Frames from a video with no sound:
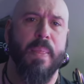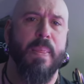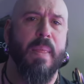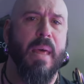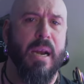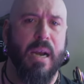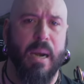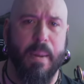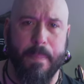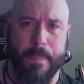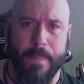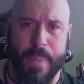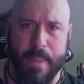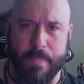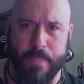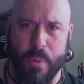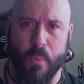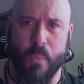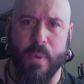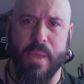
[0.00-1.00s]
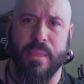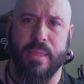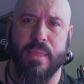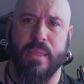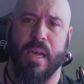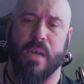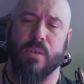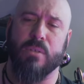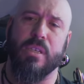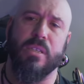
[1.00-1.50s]
There are people with
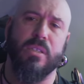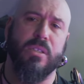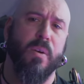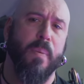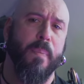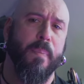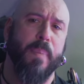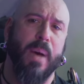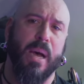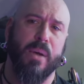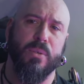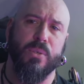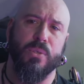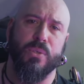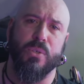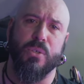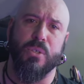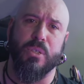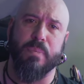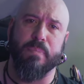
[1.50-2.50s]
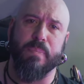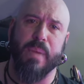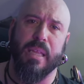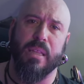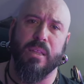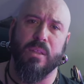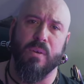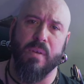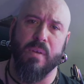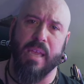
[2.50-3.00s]
thousands of pounds to
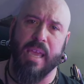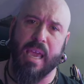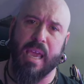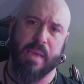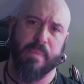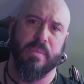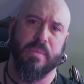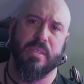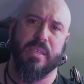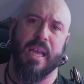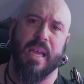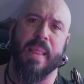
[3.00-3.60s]
spend on games,